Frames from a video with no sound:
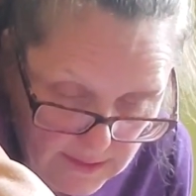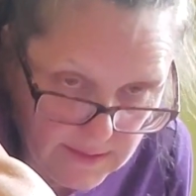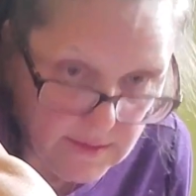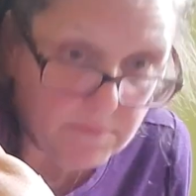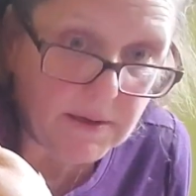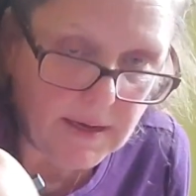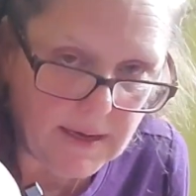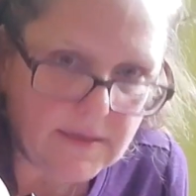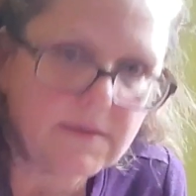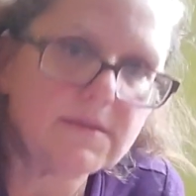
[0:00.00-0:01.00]
into the
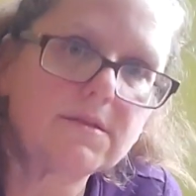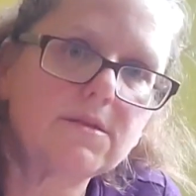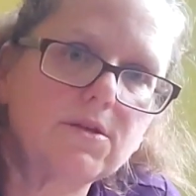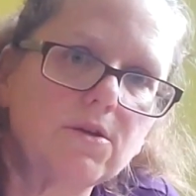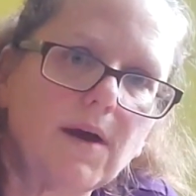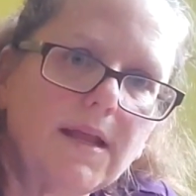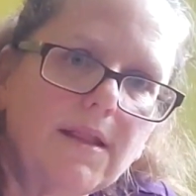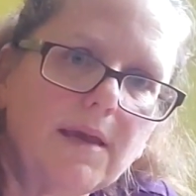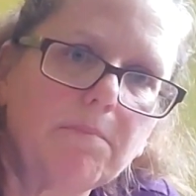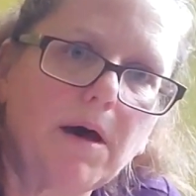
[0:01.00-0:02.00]
bind is to, I
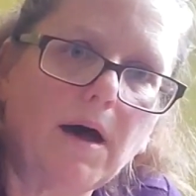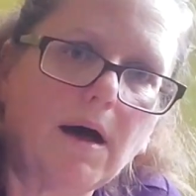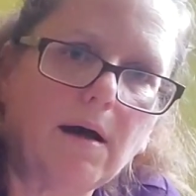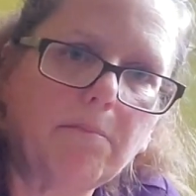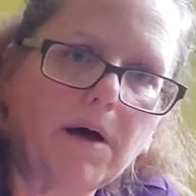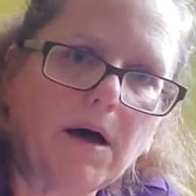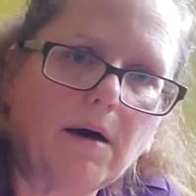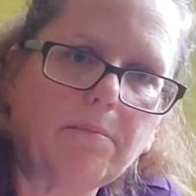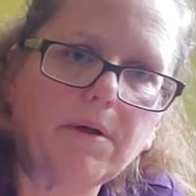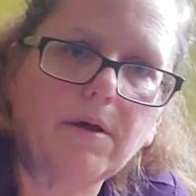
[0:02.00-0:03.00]
like palm
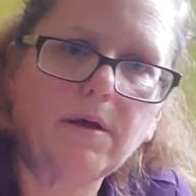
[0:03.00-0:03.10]
up.